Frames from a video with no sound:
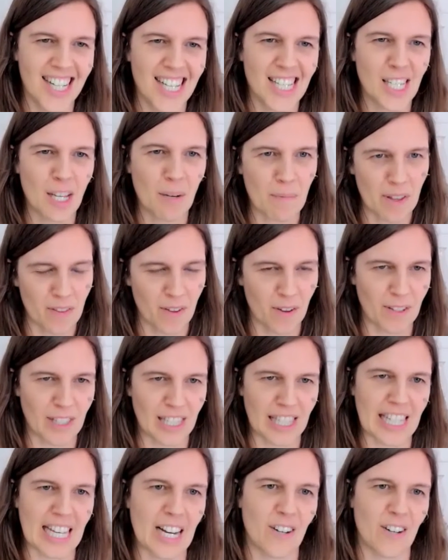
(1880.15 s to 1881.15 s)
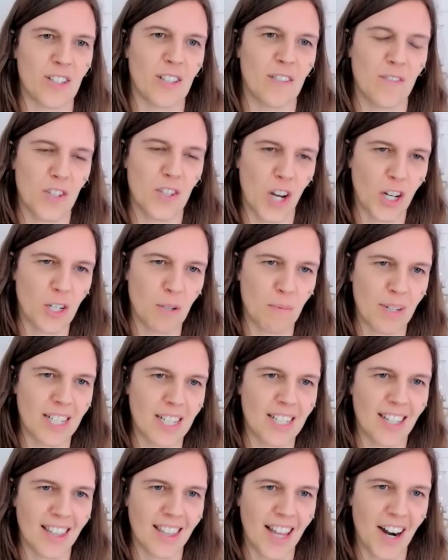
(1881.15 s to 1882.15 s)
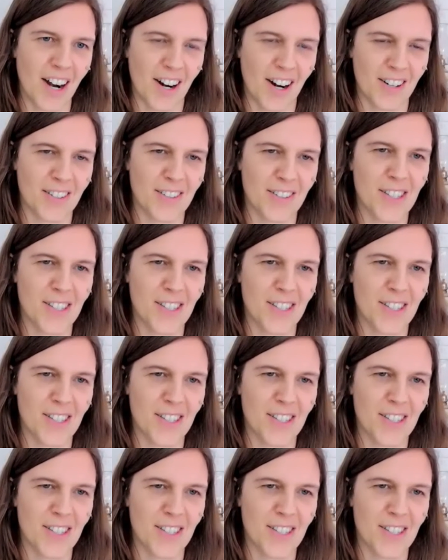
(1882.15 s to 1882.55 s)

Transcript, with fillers: some of those layers of judgment in there.